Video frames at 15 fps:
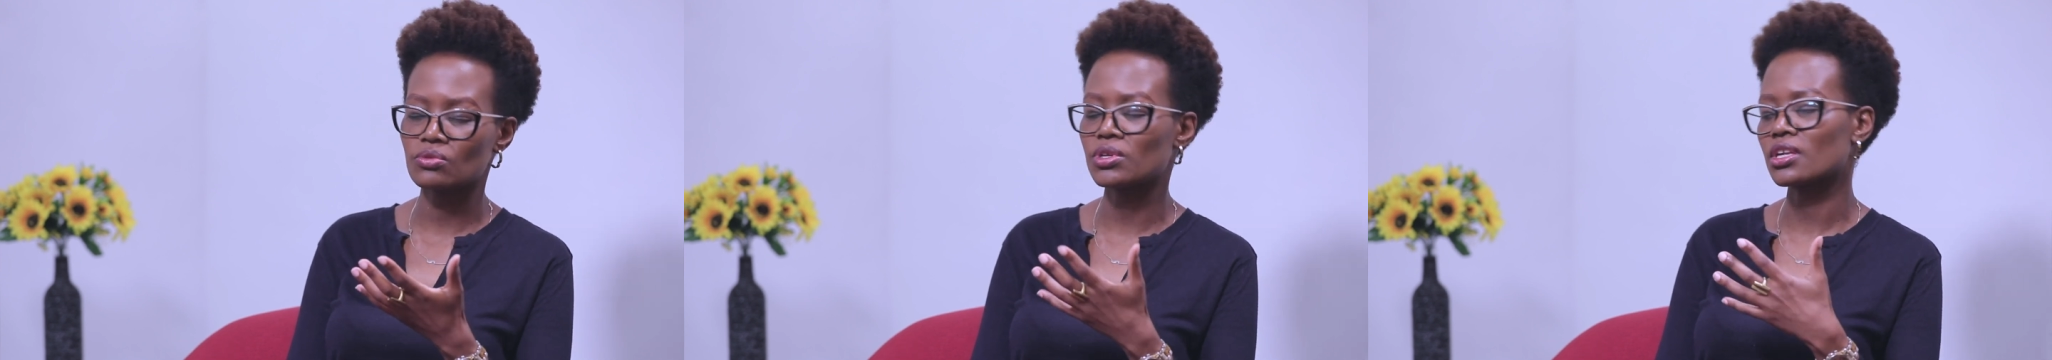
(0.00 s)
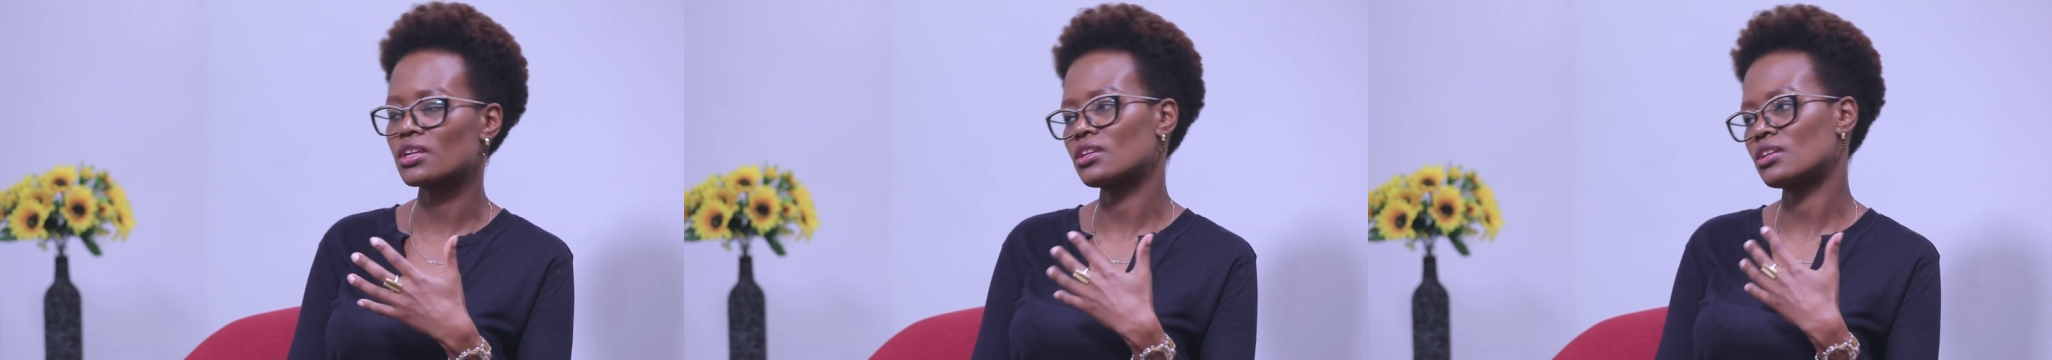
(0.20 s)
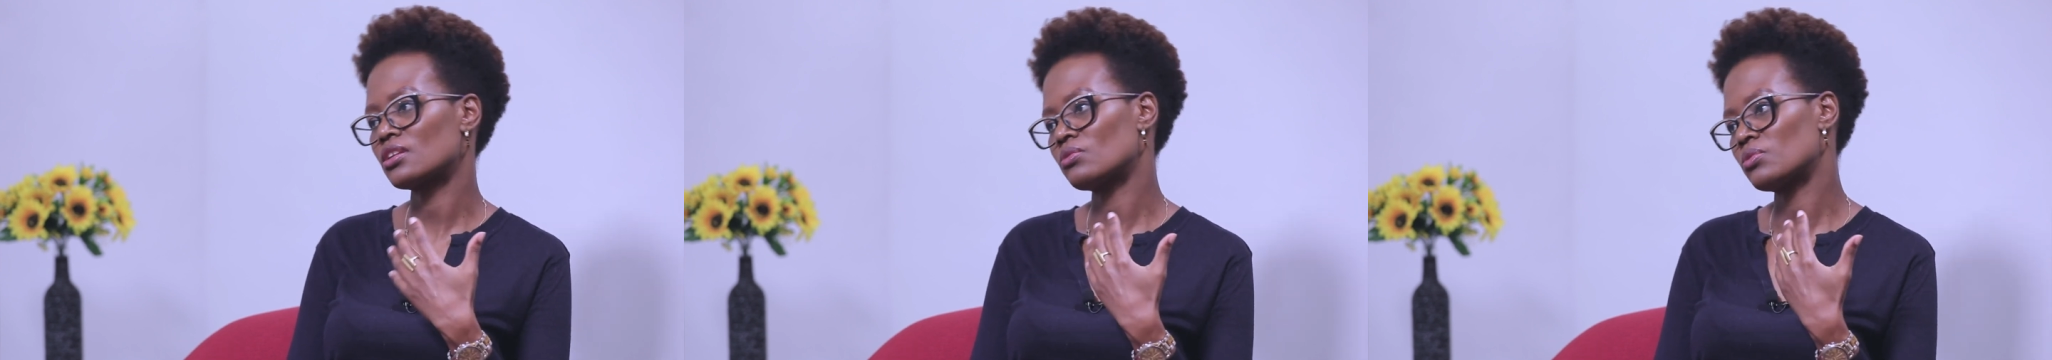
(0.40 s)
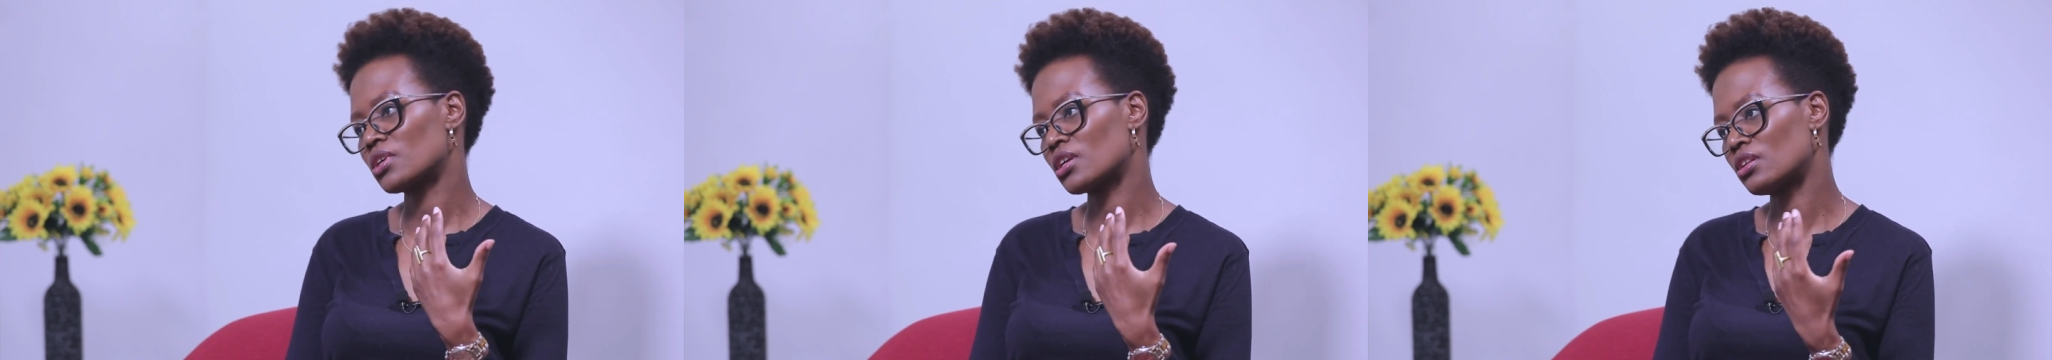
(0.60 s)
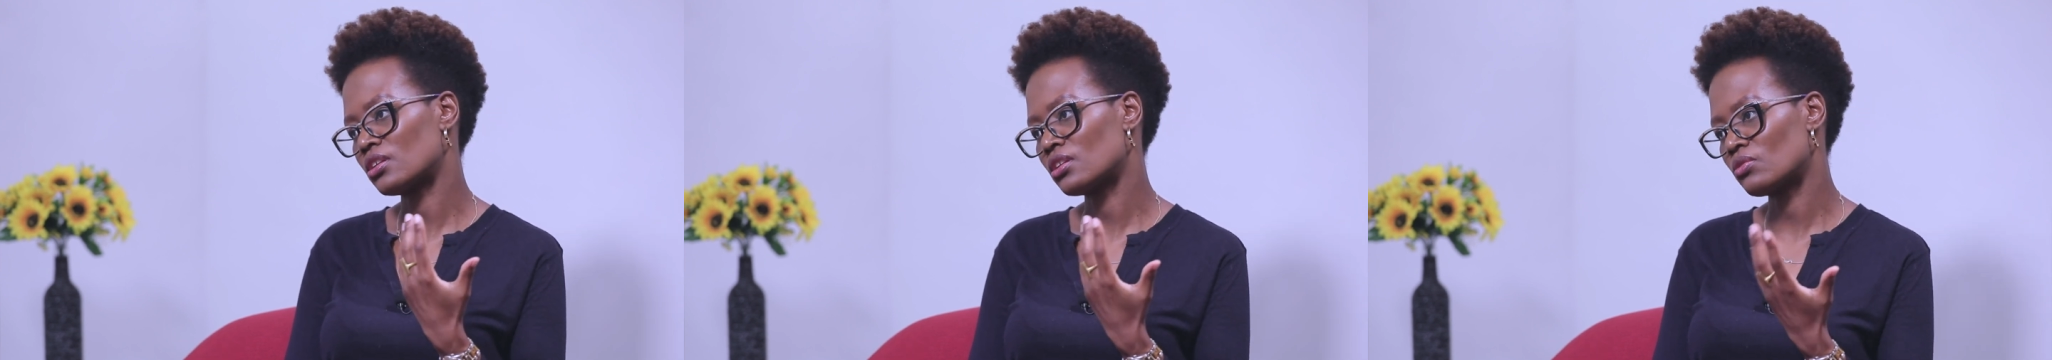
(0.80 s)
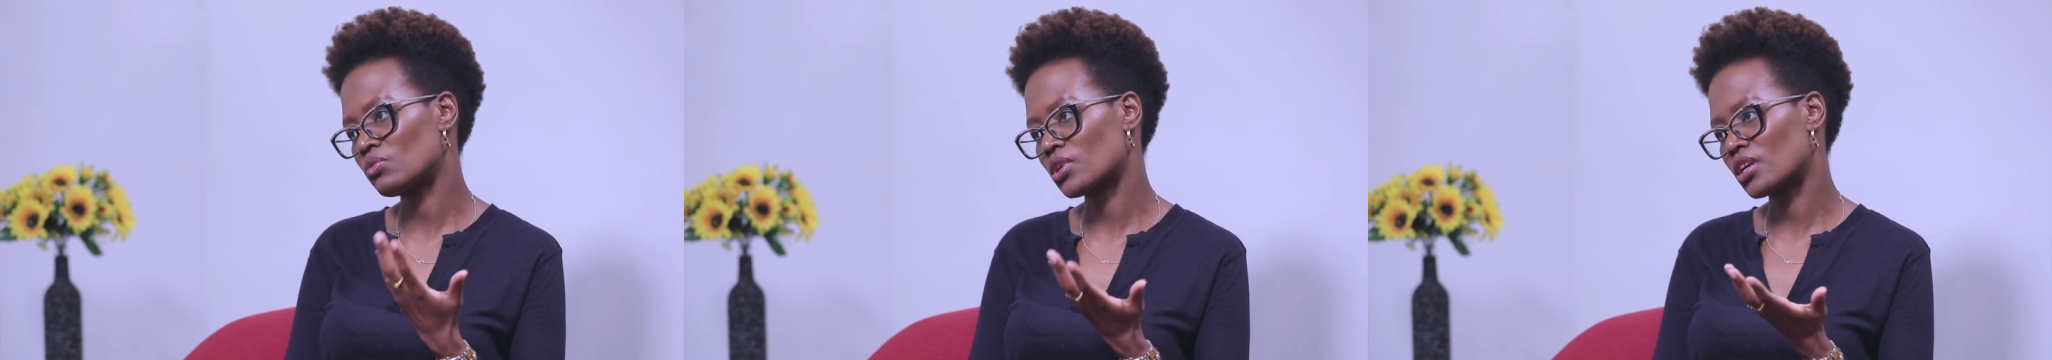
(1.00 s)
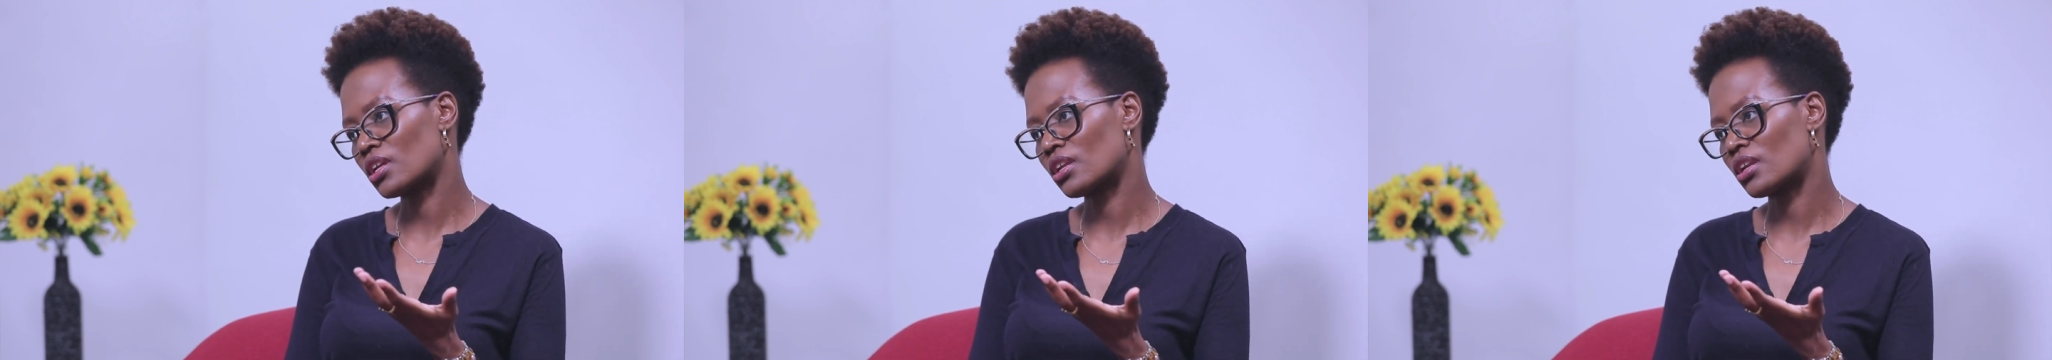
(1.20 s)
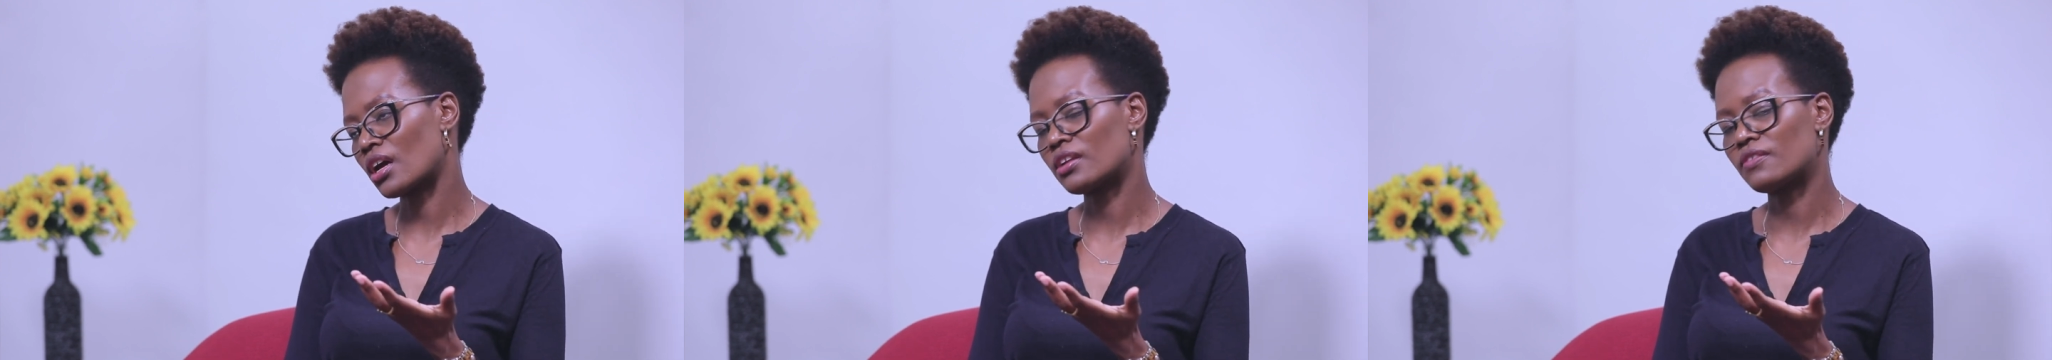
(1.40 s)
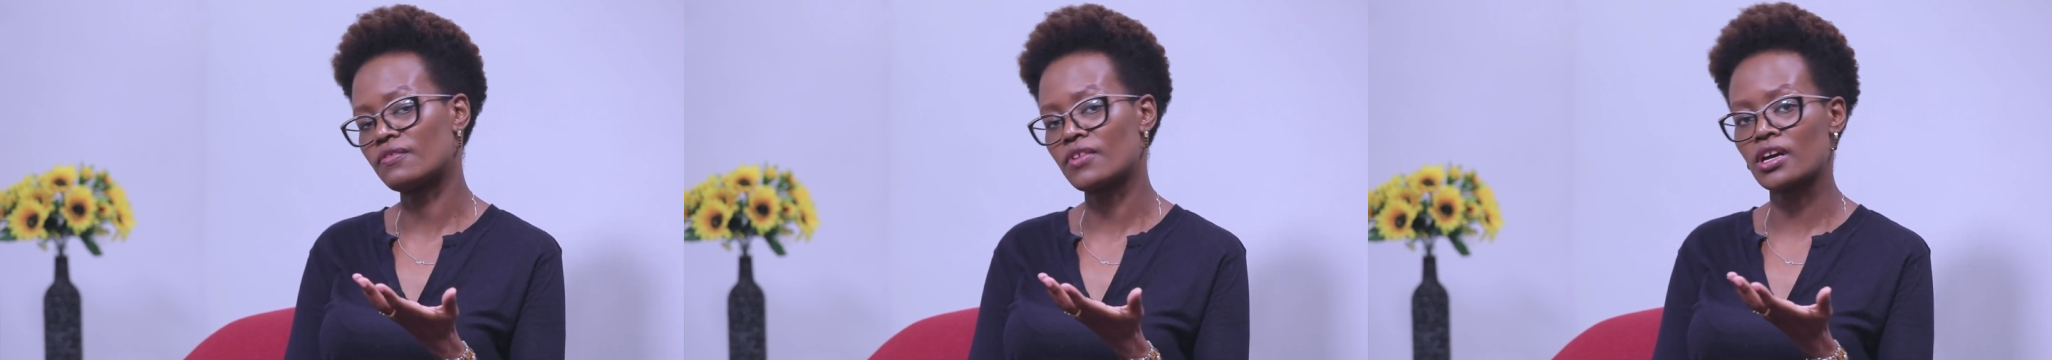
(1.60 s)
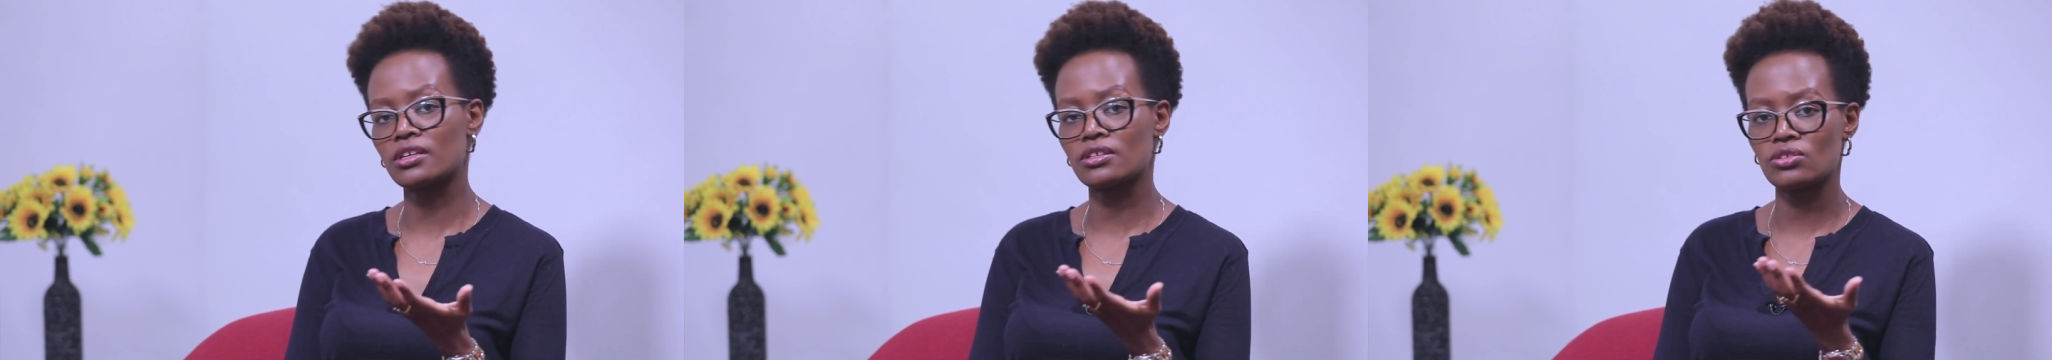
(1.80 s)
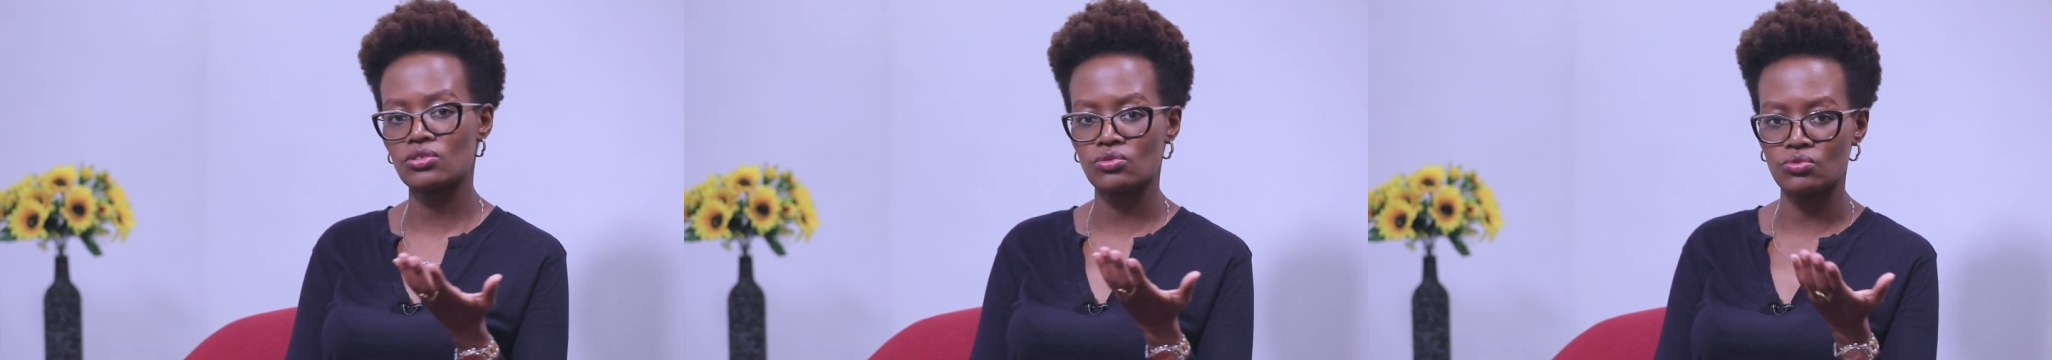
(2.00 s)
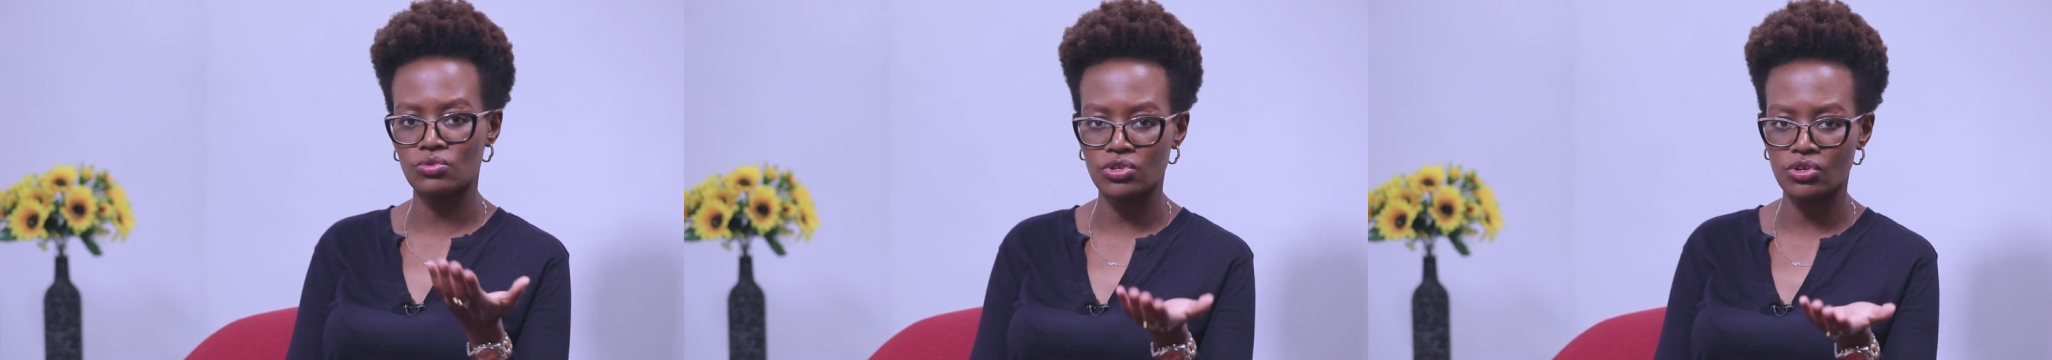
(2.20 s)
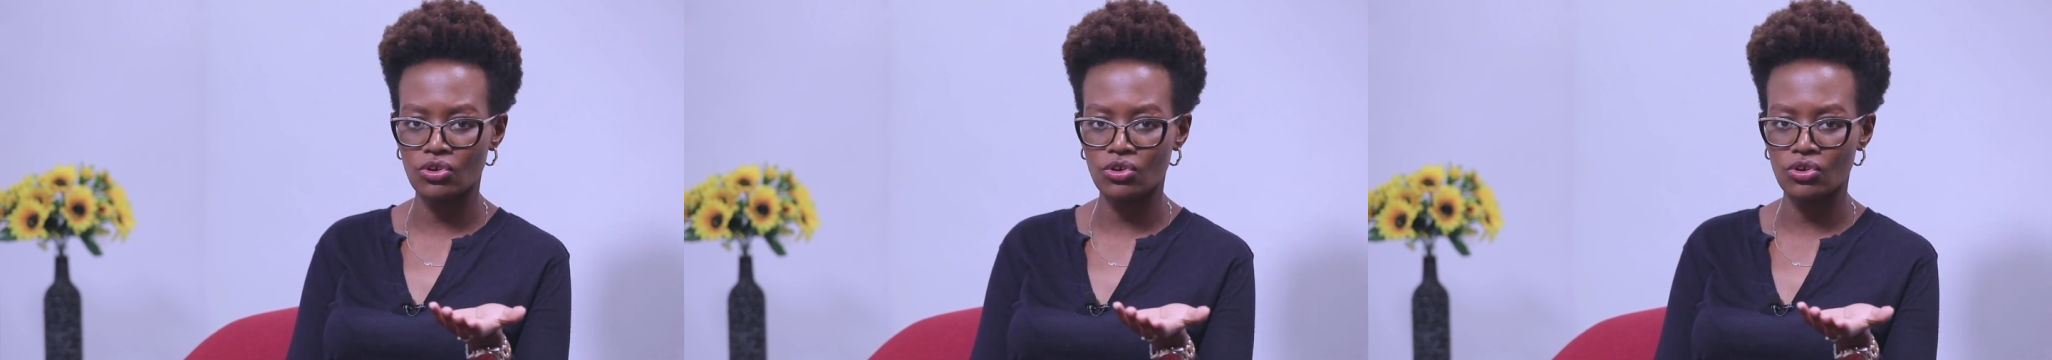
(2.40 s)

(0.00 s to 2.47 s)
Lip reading: We can advise you